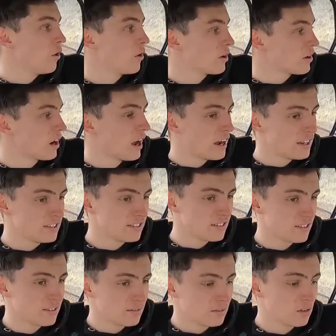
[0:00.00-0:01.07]

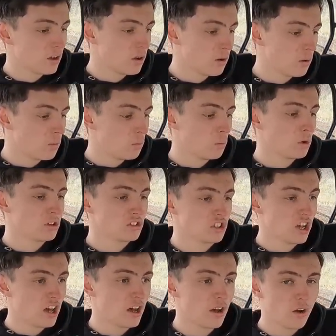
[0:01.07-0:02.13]
organised was
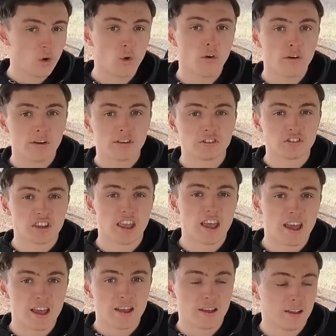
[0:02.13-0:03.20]
an auto
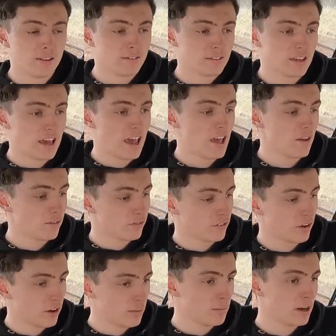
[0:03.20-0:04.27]
steer kit
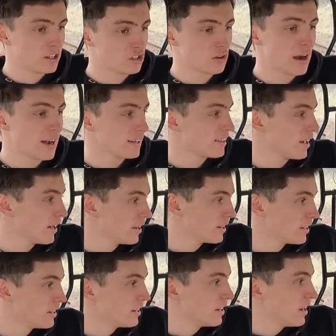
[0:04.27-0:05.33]
for my tractor.
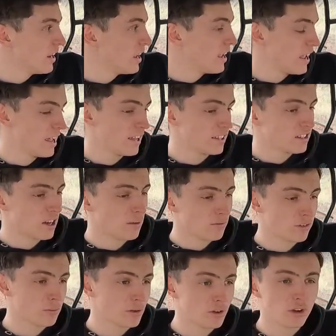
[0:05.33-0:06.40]
It
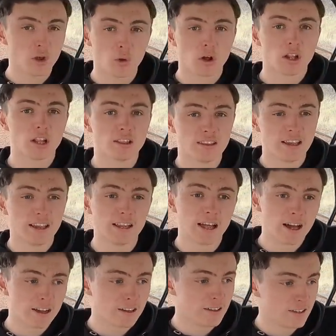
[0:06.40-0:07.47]
come from a New Holland dealer.